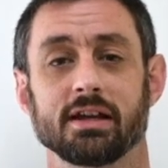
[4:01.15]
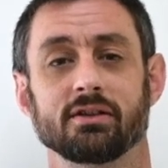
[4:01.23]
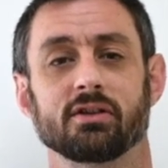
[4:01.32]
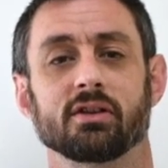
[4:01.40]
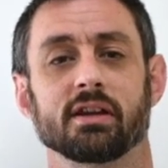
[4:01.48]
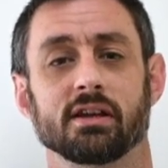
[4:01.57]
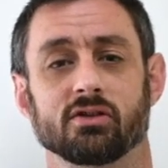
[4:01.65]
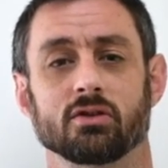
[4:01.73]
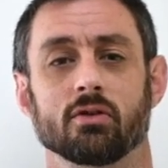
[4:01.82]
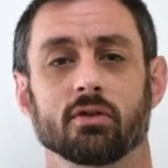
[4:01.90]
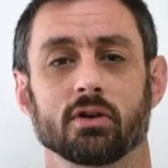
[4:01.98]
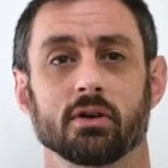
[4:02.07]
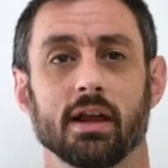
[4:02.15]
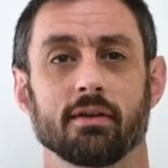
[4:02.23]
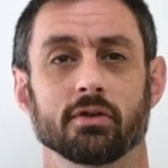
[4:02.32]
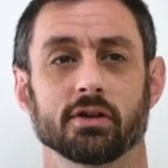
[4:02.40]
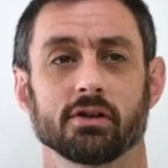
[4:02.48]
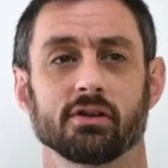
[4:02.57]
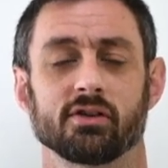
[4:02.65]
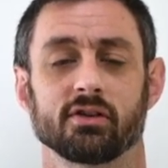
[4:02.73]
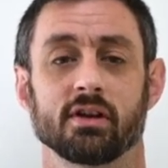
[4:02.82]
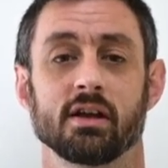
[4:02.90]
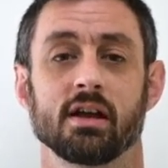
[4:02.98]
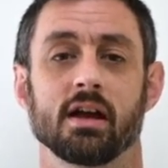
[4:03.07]
into the historical
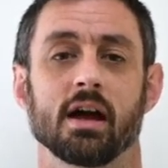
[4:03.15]
evidence